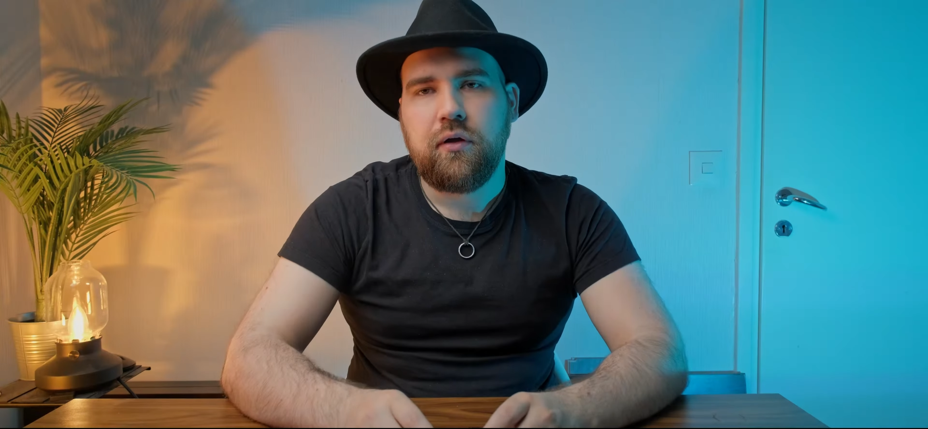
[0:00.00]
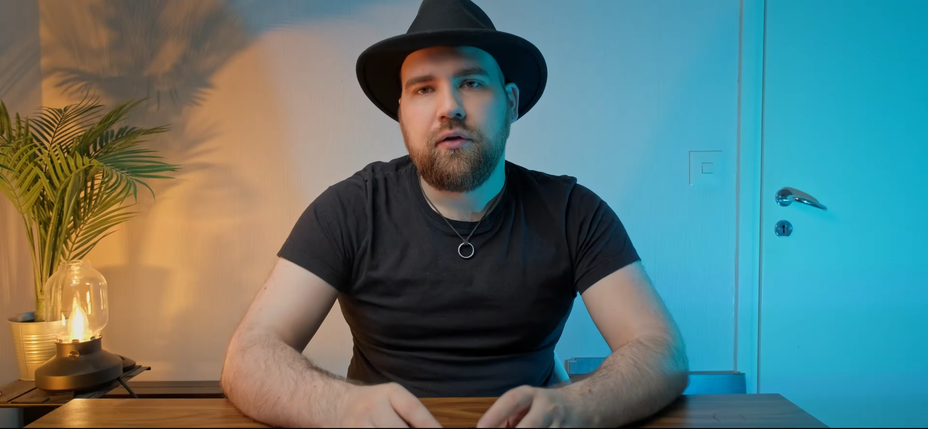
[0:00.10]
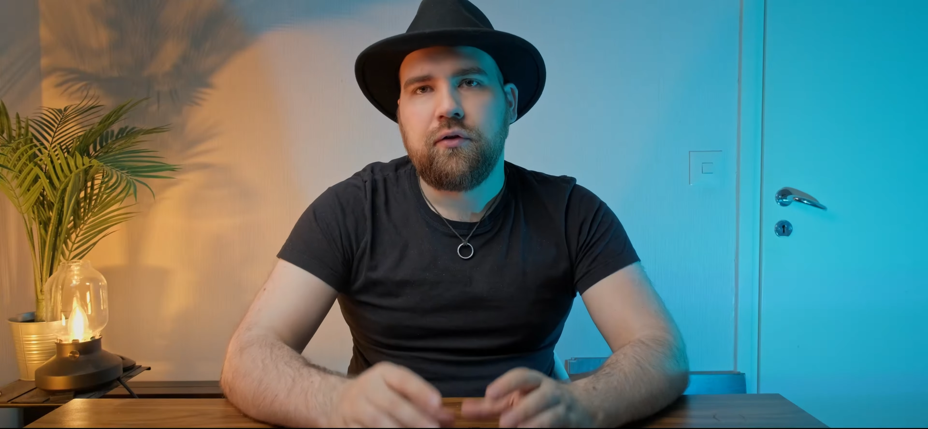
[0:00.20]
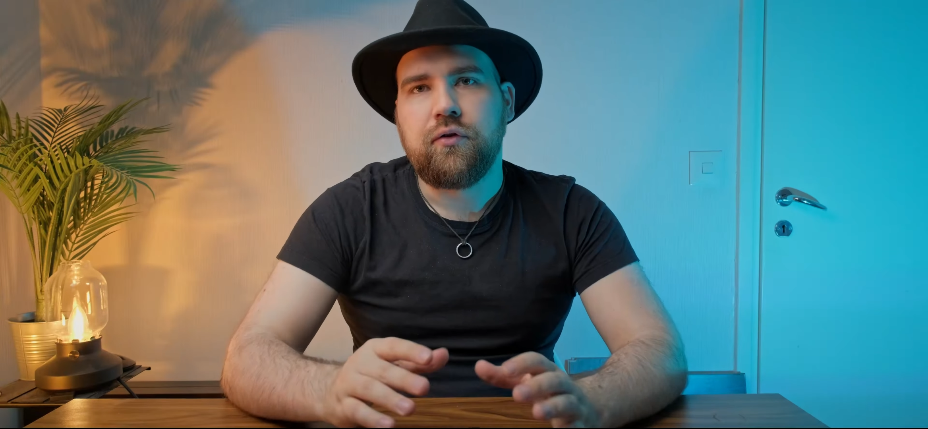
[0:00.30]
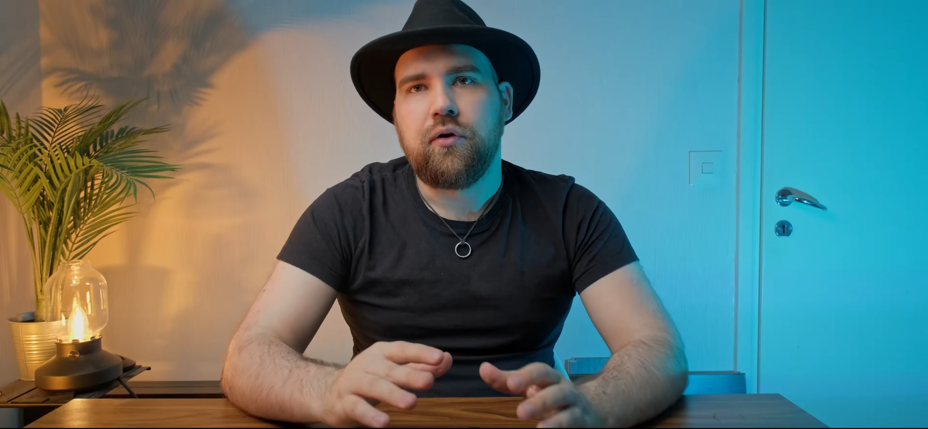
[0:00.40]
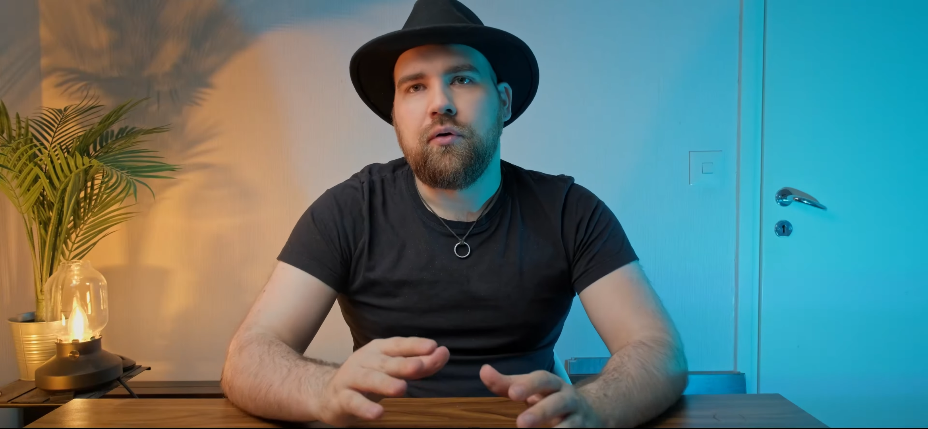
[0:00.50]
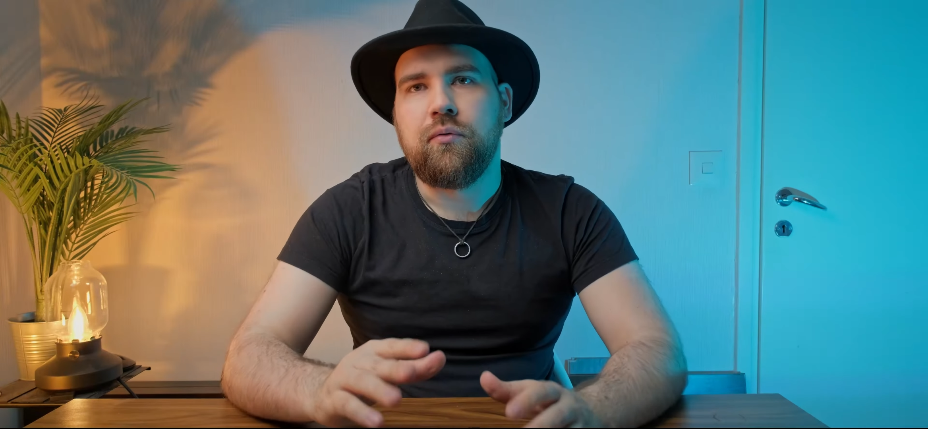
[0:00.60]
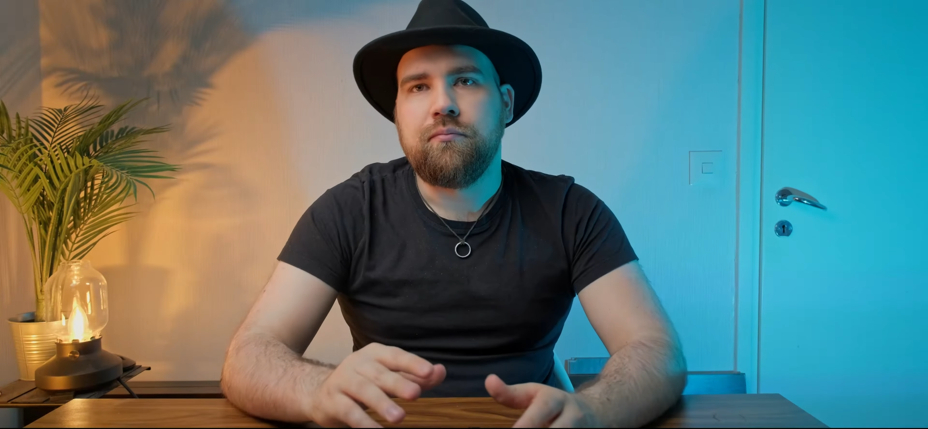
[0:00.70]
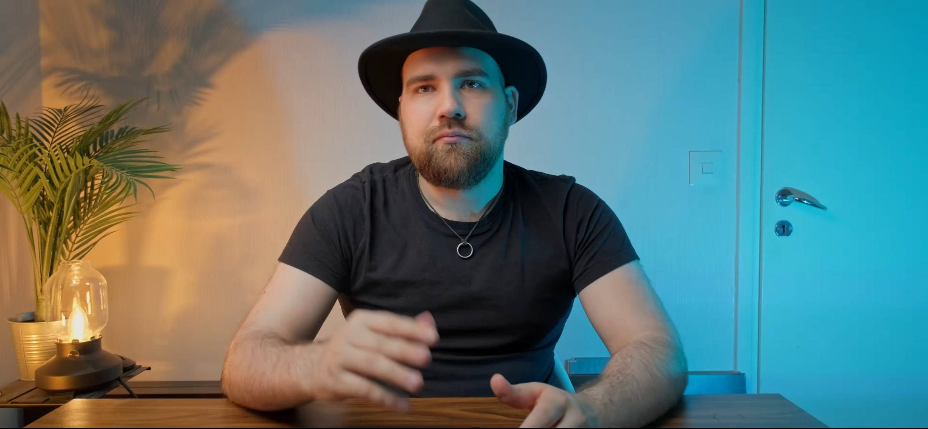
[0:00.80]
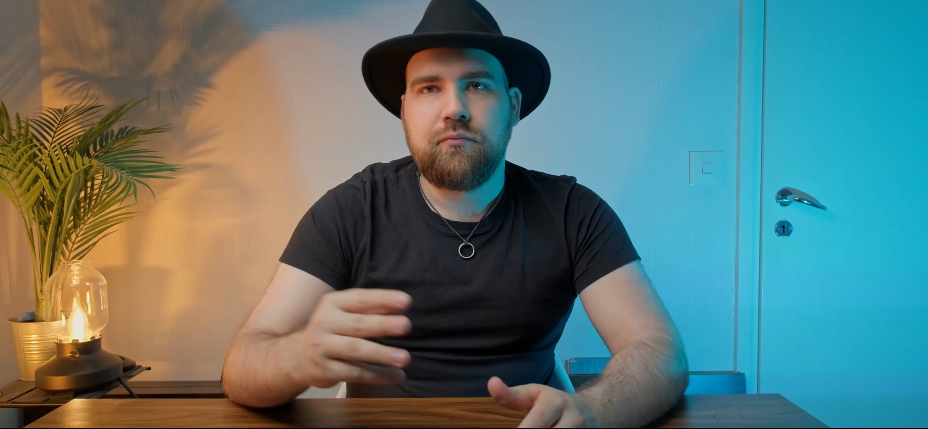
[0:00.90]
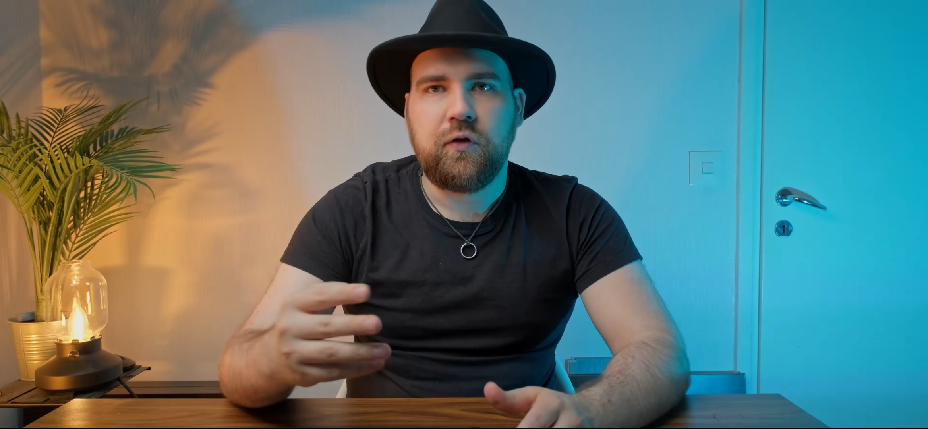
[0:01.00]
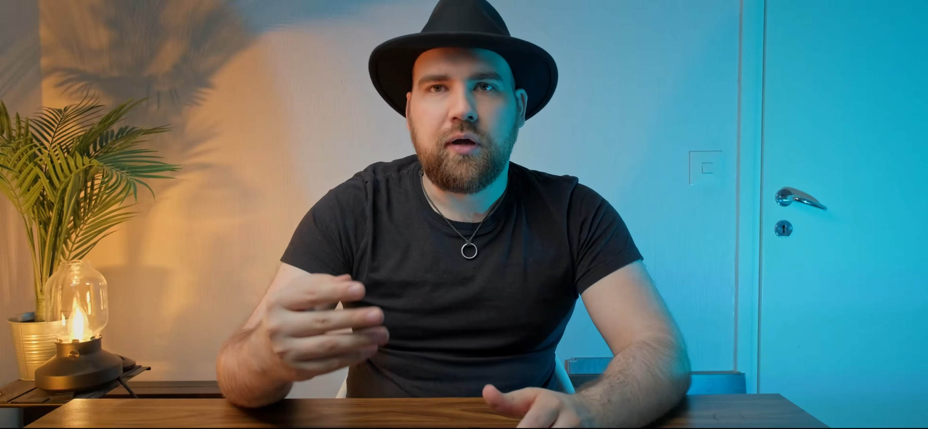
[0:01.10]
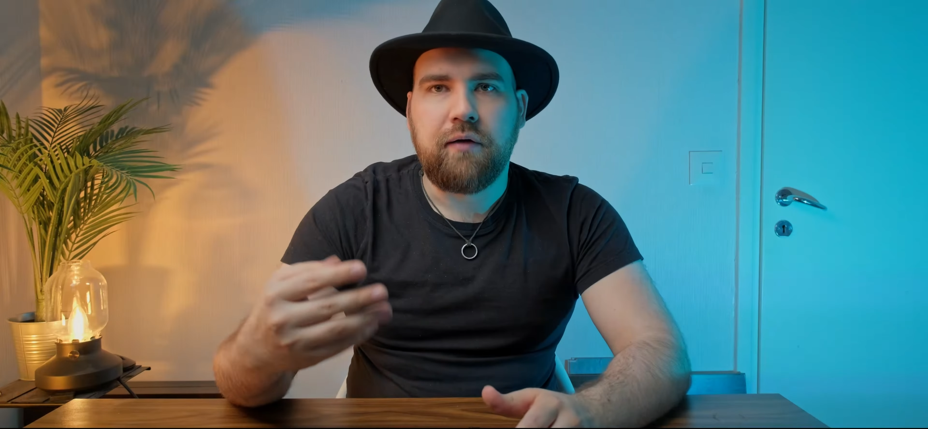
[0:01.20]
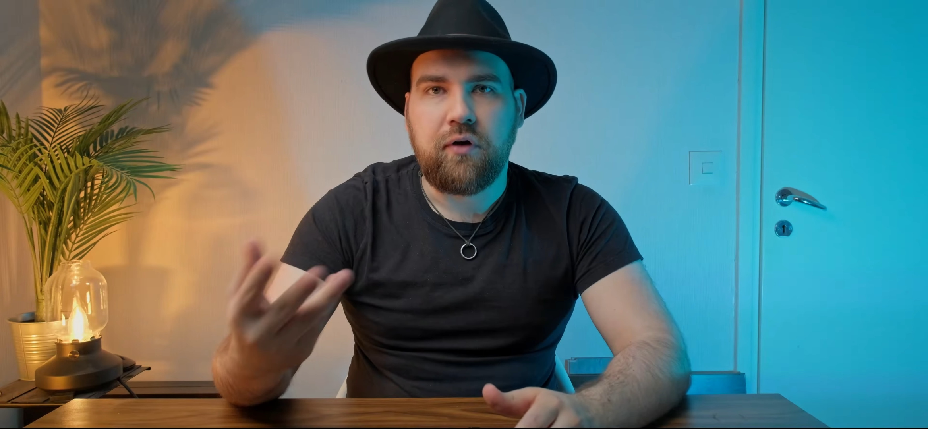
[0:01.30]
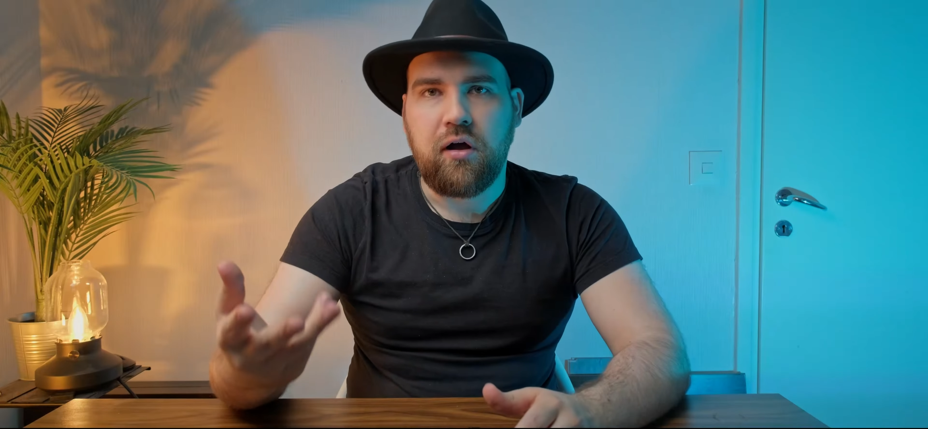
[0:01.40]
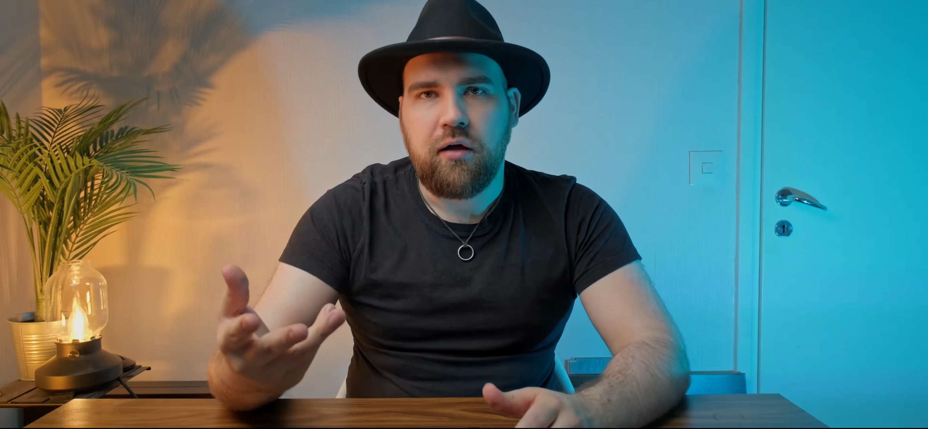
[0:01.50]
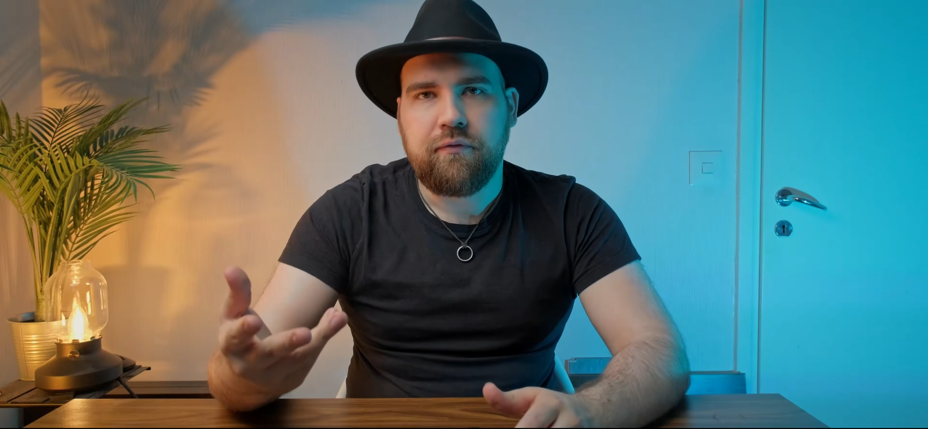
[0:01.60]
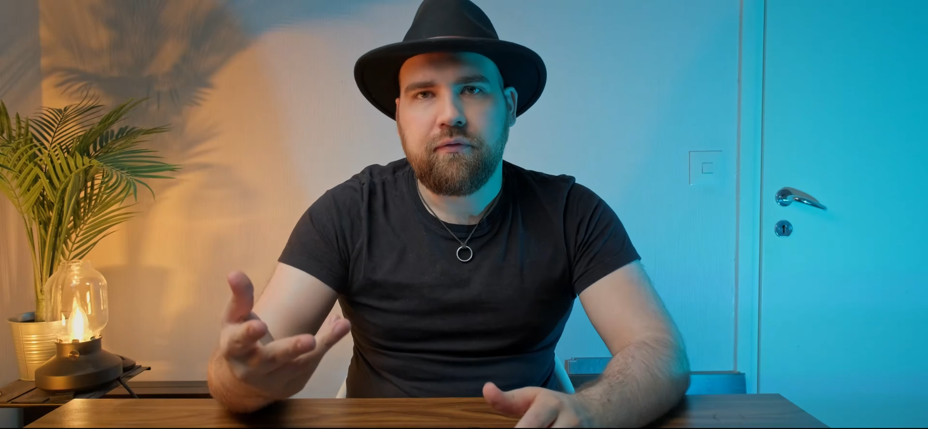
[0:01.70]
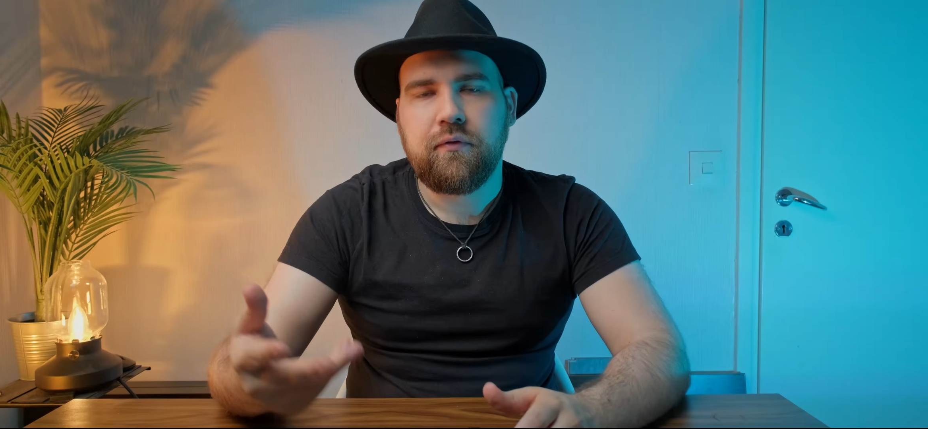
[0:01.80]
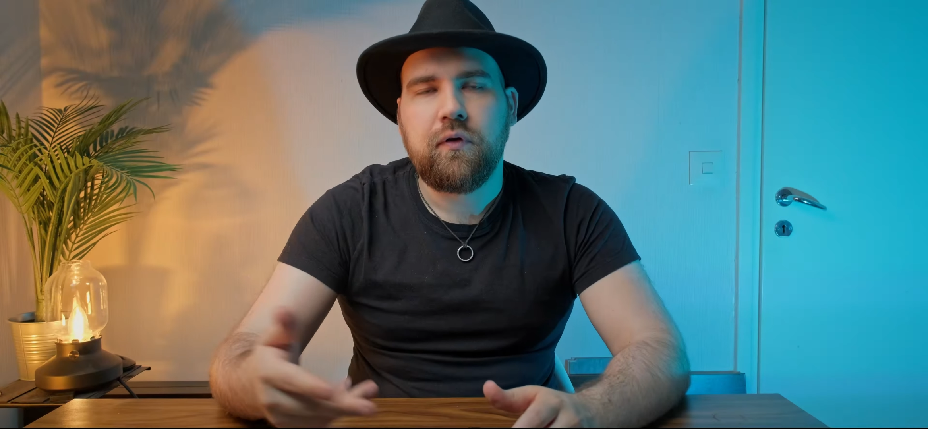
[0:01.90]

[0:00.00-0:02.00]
So you have off,